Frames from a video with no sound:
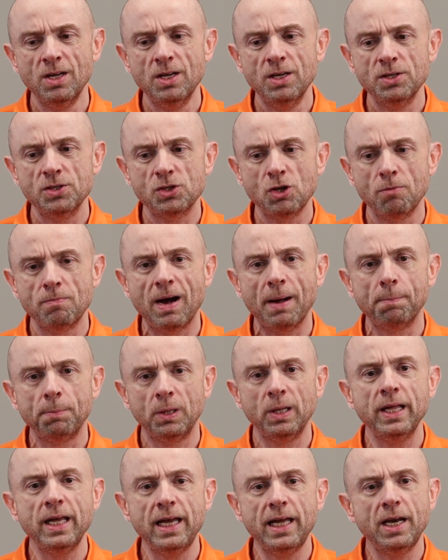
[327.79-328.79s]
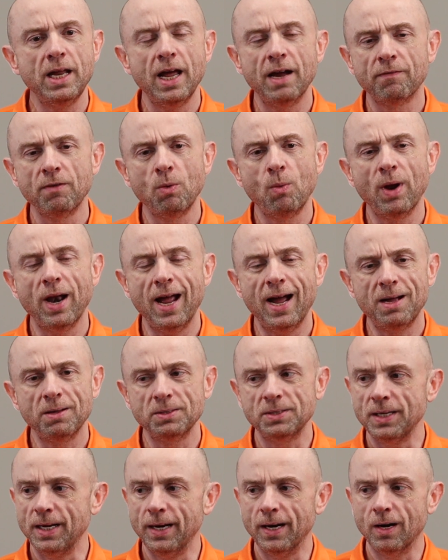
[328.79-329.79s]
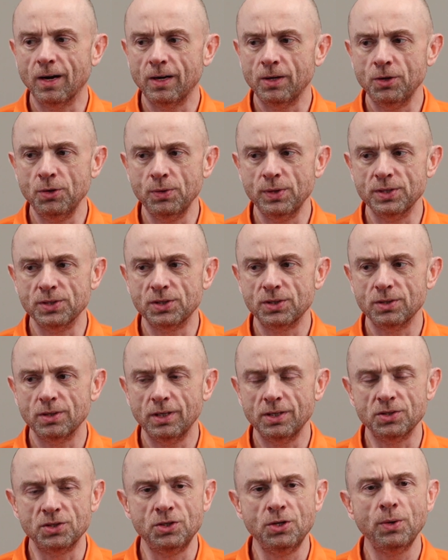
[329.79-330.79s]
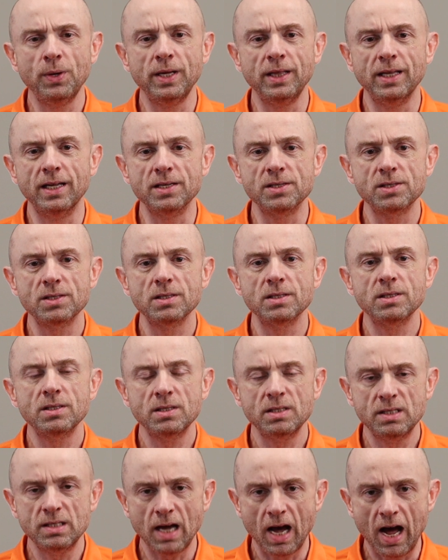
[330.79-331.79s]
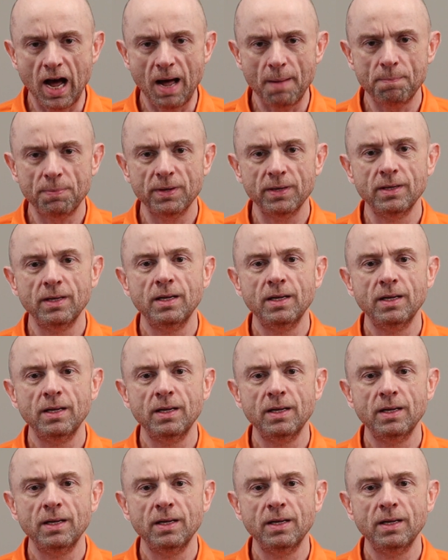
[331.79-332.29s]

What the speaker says: So my plea to everyone out there who is doing this, stop